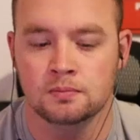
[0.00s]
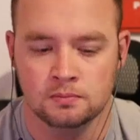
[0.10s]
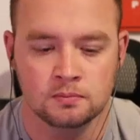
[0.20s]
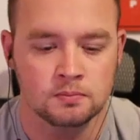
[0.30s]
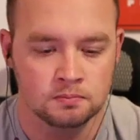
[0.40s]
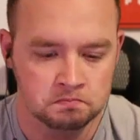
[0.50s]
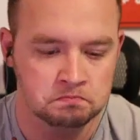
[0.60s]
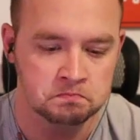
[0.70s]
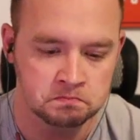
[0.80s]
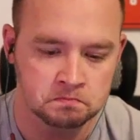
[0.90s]

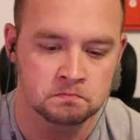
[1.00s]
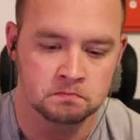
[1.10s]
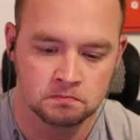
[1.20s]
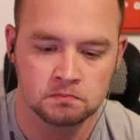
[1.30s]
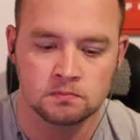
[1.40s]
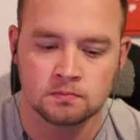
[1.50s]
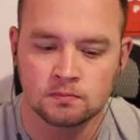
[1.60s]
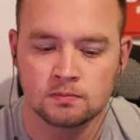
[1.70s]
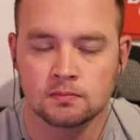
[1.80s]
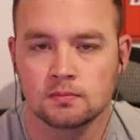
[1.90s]

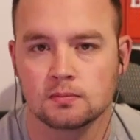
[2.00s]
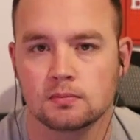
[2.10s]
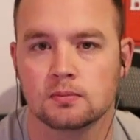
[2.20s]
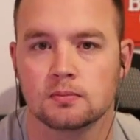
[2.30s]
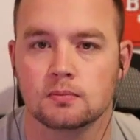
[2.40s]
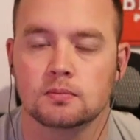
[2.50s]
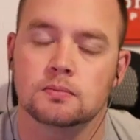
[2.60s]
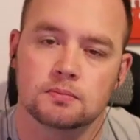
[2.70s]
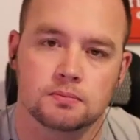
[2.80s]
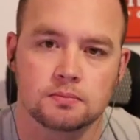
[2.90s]

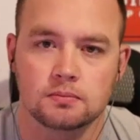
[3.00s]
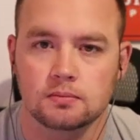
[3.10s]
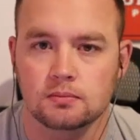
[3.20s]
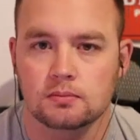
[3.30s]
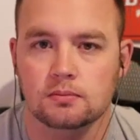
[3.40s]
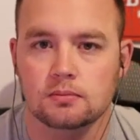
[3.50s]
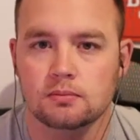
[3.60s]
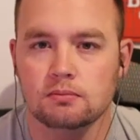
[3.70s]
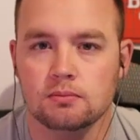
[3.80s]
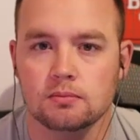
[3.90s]

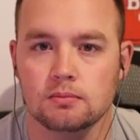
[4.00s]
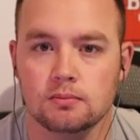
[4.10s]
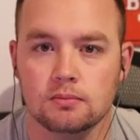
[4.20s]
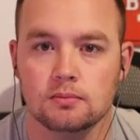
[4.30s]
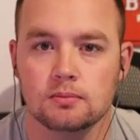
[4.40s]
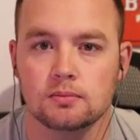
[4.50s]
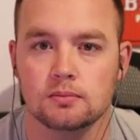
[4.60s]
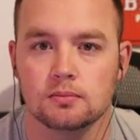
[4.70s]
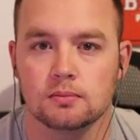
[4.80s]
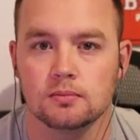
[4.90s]

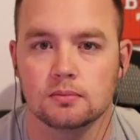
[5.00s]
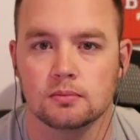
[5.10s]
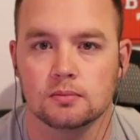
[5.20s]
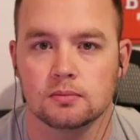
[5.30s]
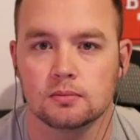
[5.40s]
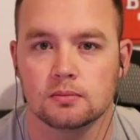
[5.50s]
The person shown says nothing.